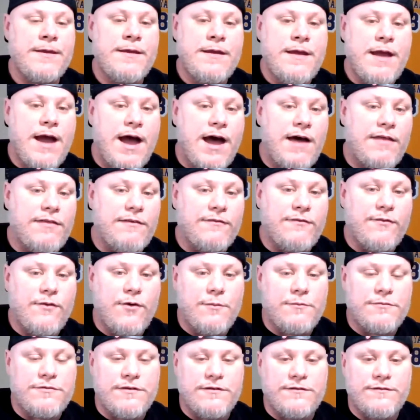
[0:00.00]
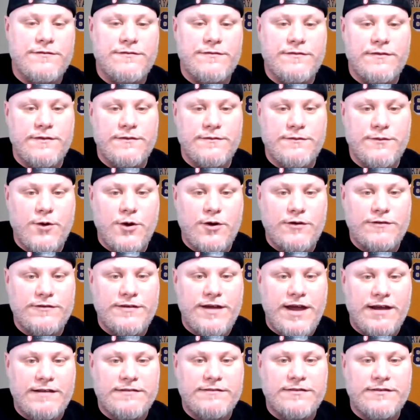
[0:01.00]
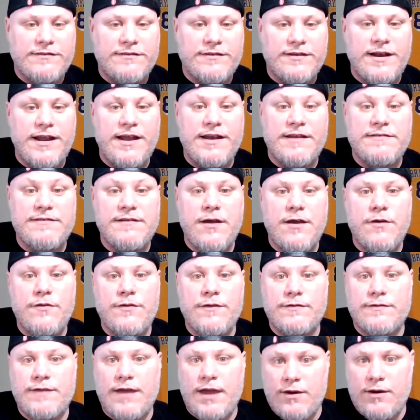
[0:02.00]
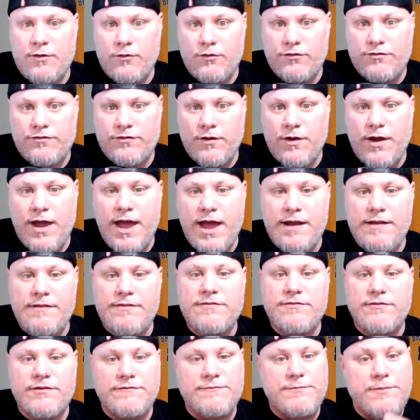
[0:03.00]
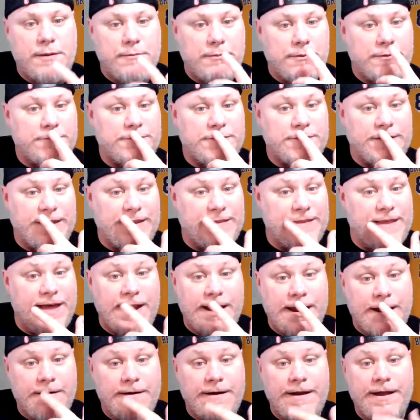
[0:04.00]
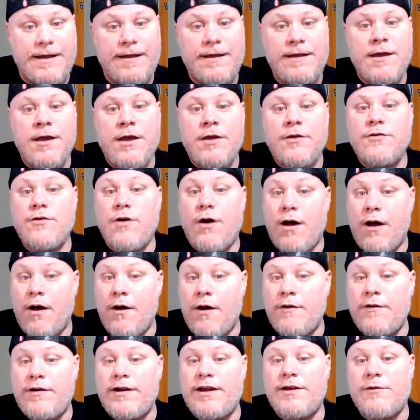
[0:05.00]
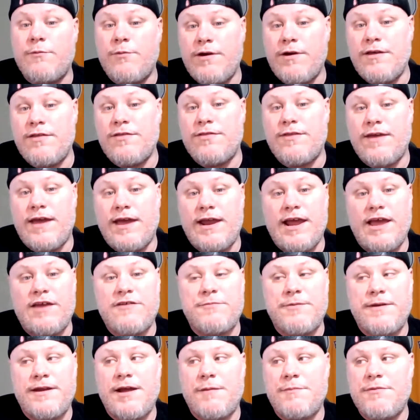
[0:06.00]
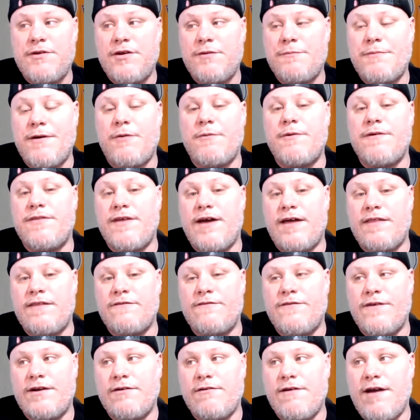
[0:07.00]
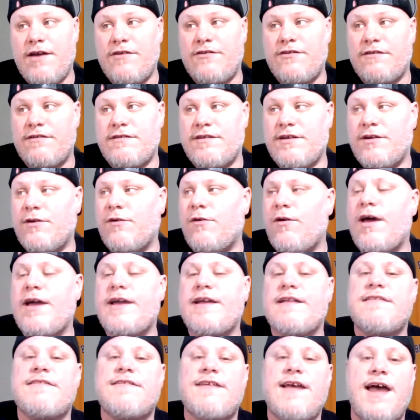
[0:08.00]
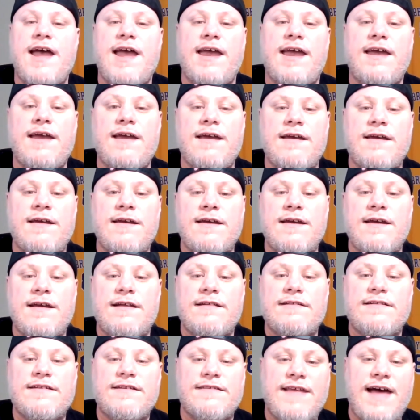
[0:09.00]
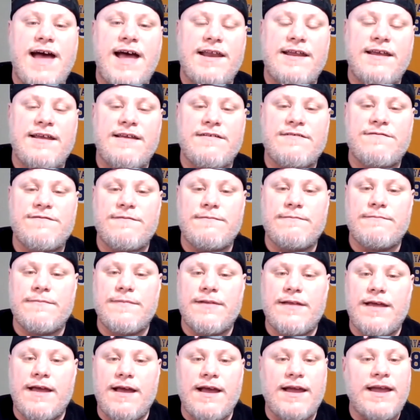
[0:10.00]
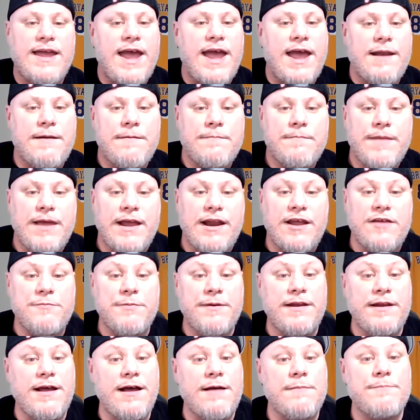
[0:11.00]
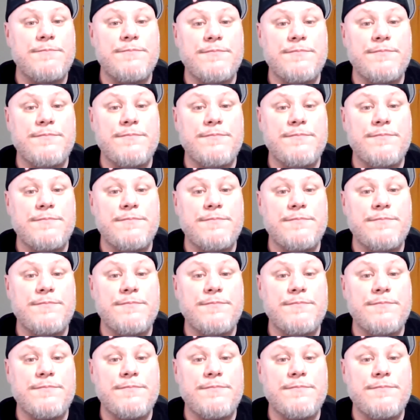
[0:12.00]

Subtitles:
other forms of contact to let us know that they'd also had sort of problems in that area, not only with NHPW, but with other federations. And all I can say to that is, again, NHPW,